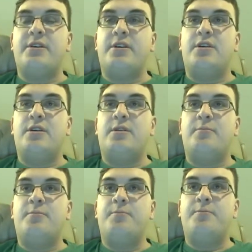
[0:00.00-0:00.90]

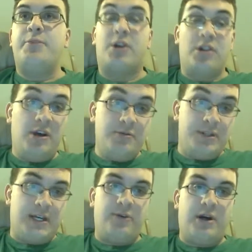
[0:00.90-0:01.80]
The
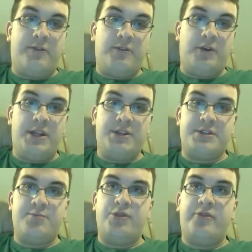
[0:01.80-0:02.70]
clones, however, in
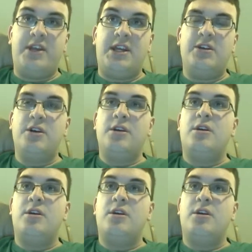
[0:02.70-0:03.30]
this movie